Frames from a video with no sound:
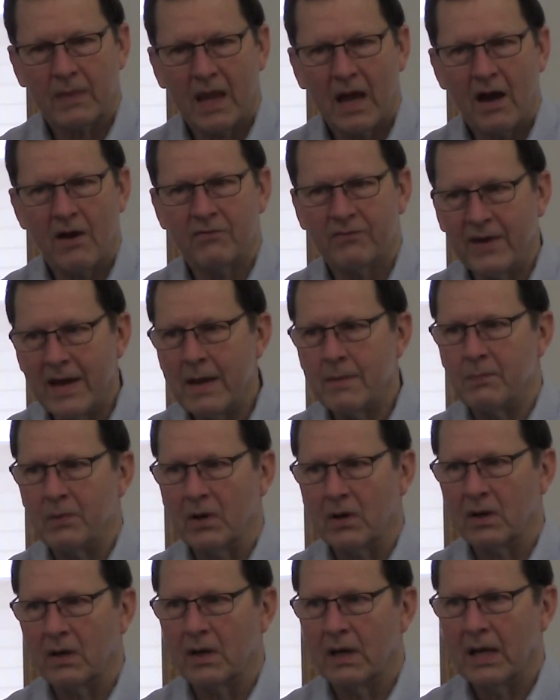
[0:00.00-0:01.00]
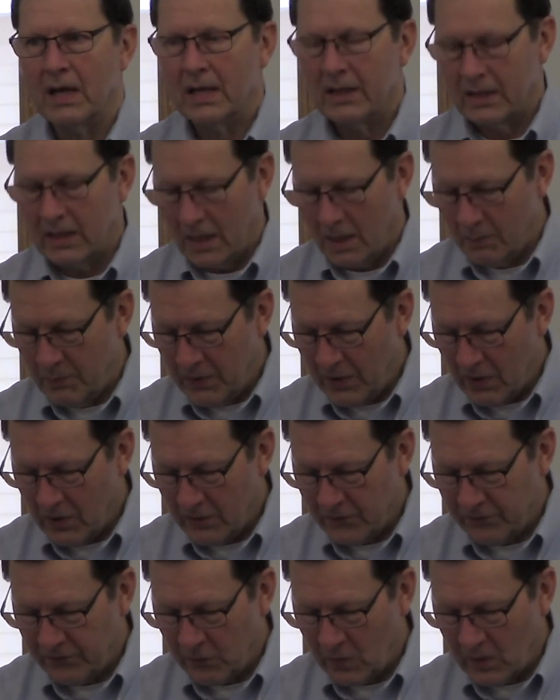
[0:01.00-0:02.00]
a vapor that
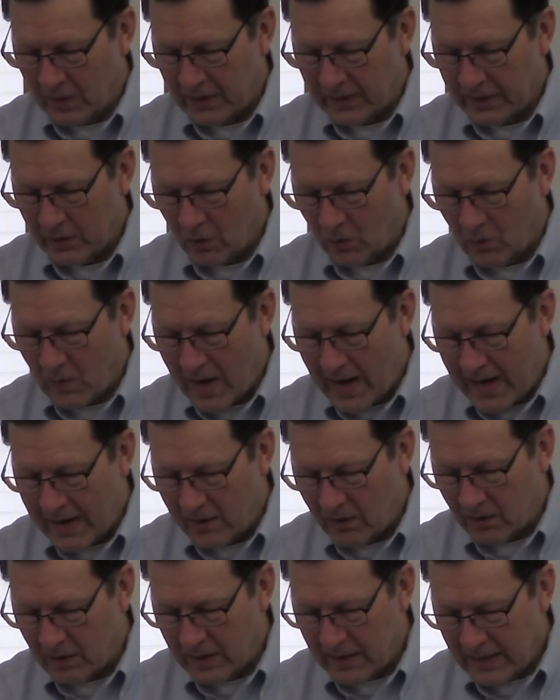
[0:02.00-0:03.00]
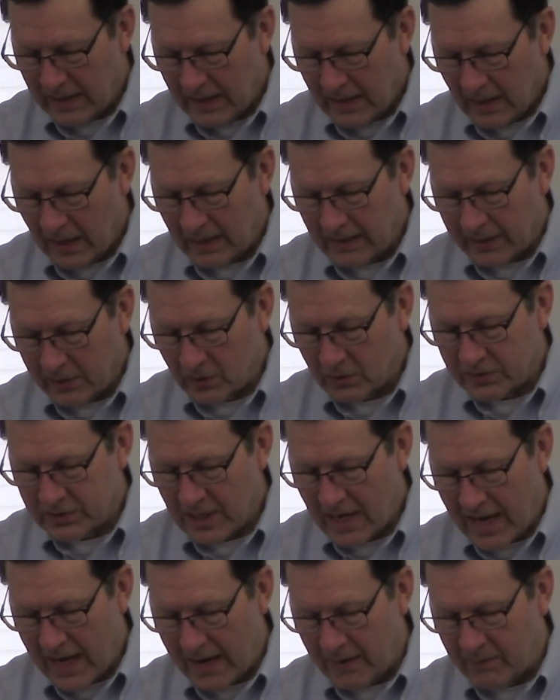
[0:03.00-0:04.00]
appeareth for a little while, a little
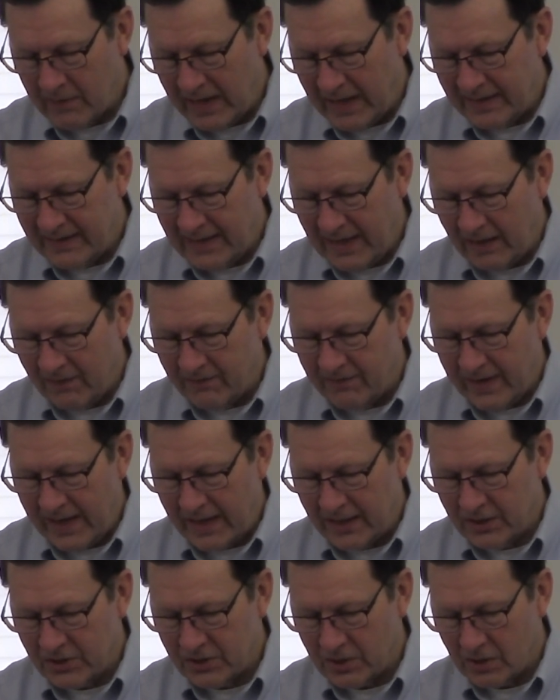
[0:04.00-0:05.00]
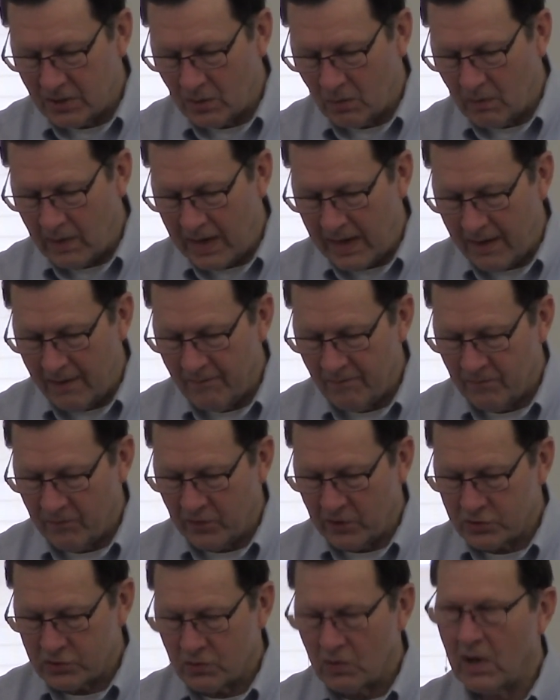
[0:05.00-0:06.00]
time, and then vanisheth away.
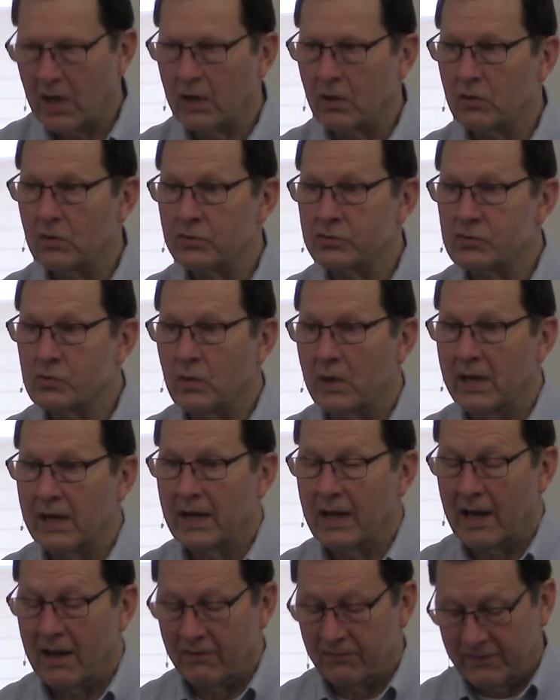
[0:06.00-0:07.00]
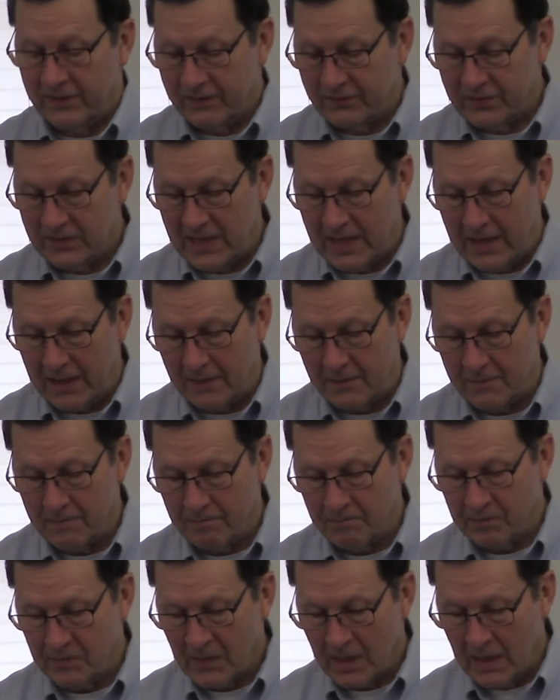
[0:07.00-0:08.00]
1 Chronicles 29 15.
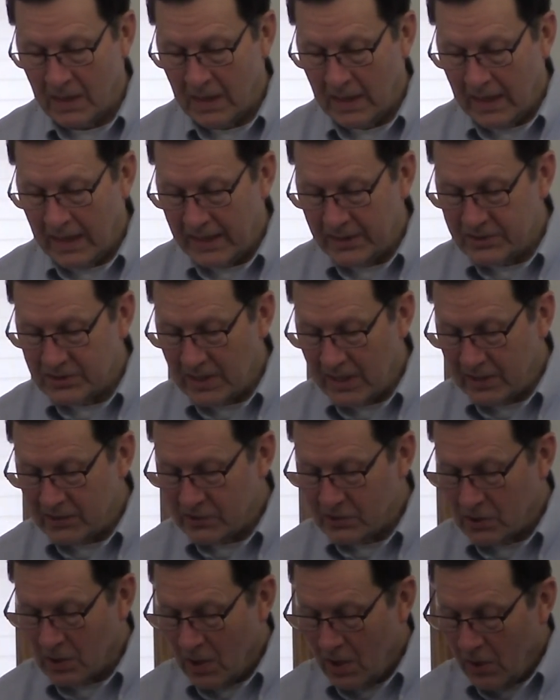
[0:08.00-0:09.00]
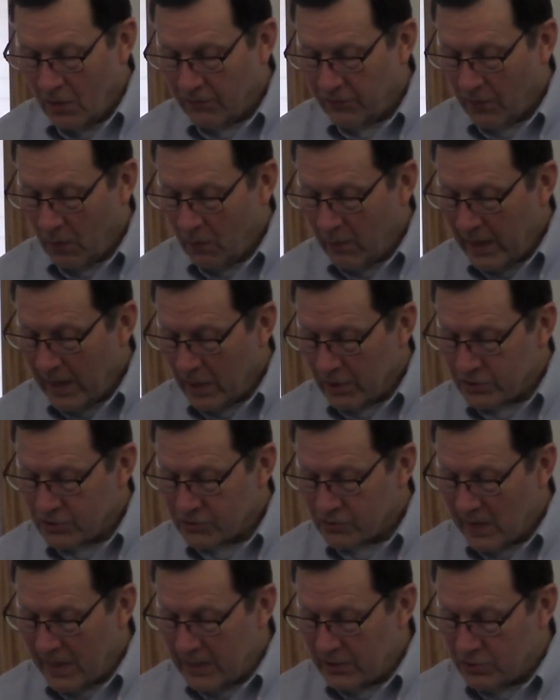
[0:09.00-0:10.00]
It says, for we are
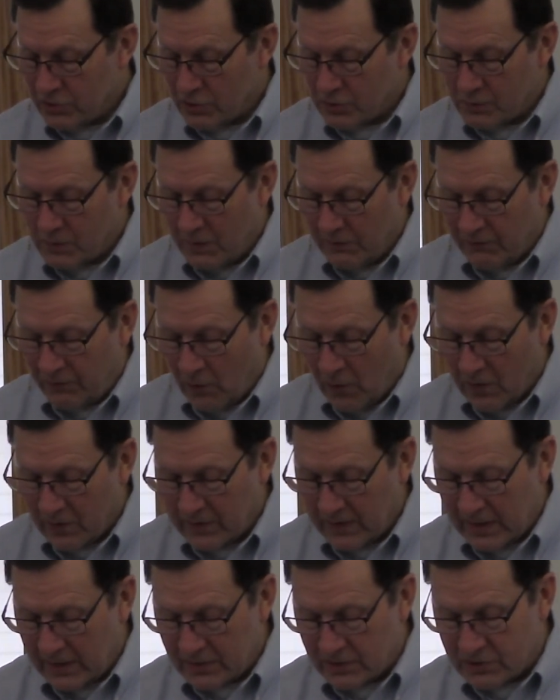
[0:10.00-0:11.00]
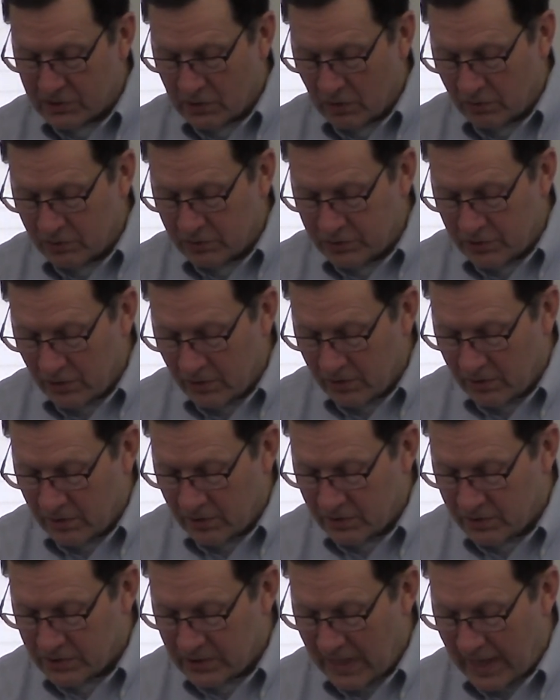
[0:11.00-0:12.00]
strangers before thee and
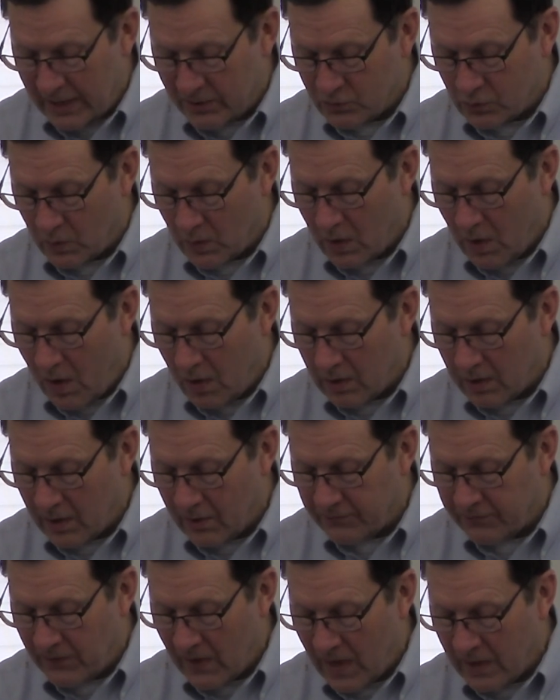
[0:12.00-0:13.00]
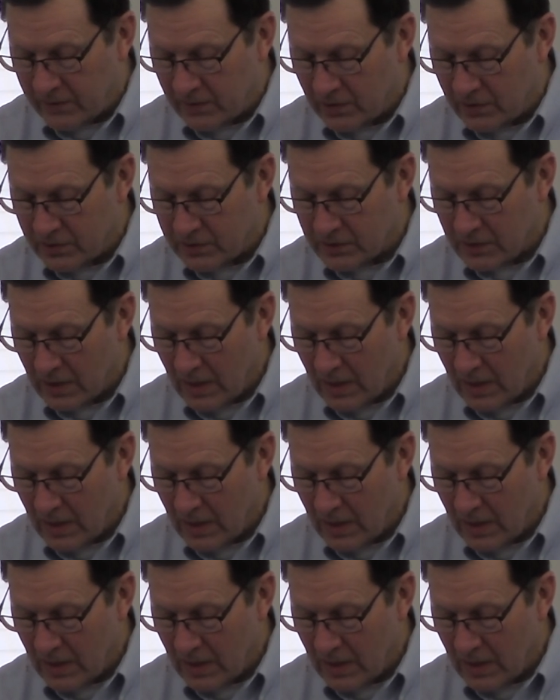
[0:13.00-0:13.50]
sojourners, as were all our fathers.